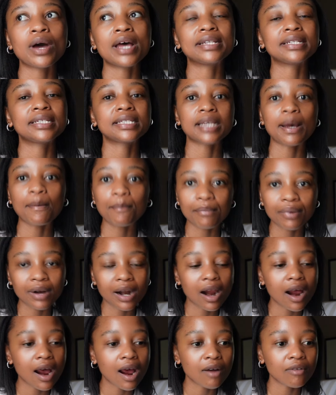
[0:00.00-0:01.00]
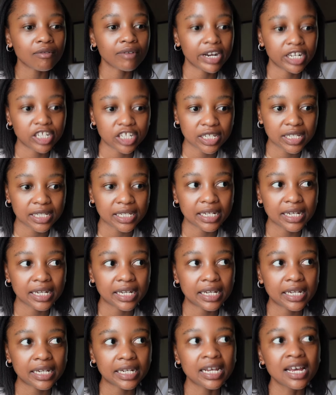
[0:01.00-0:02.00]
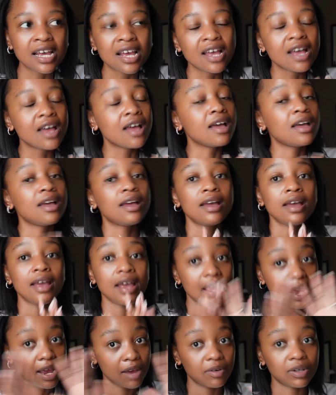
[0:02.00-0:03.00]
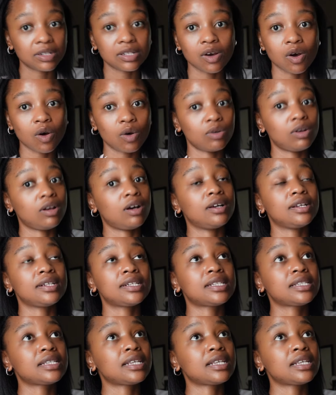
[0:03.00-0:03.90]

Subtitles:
and Sampra registered. It was a whole lot.